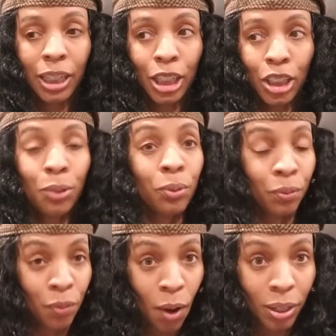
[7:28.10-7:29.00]
you to
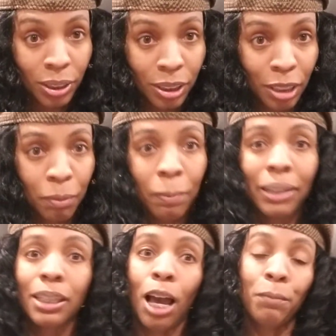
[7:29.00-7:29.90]
fall asleep, but by
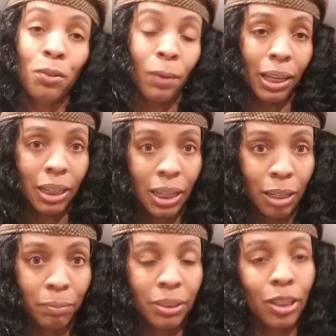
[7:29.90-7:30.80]
the time you wake
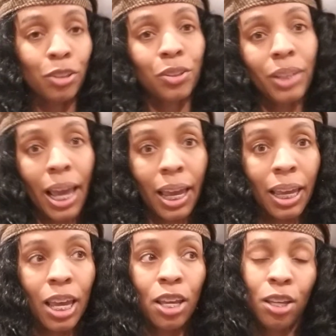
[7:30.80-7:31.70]
up to start your
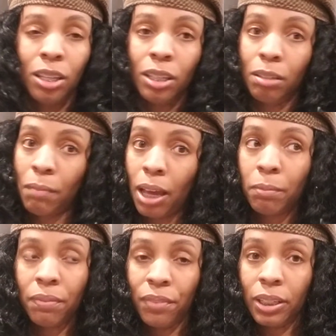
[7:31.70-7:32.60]
day, you might
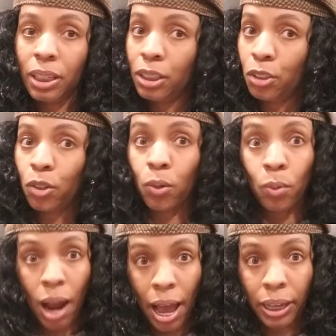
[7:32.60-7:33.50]
be feeling a little
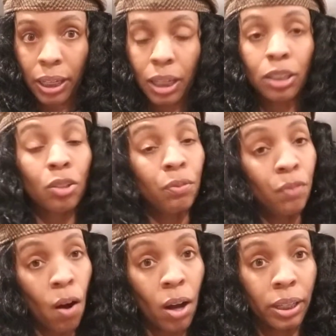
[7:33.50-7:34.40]
groggy, a little
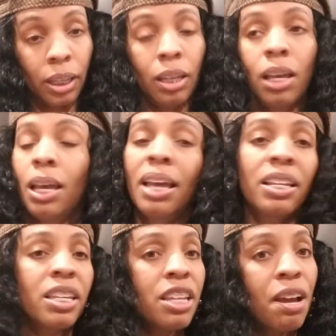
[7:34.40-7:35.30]
foggy.
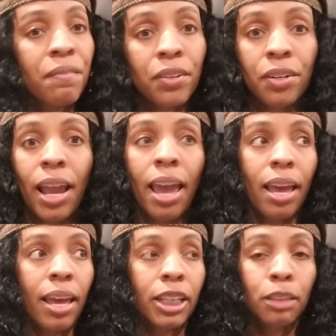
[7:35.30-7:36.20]
Never
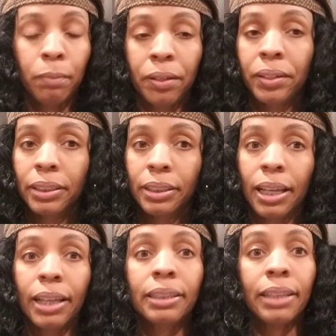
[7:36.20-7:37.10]
experience
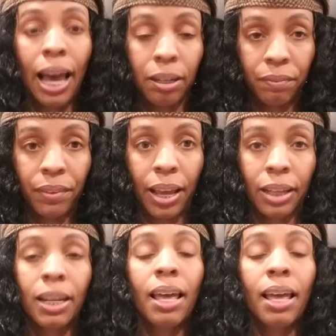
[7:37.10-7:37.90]
that side effect.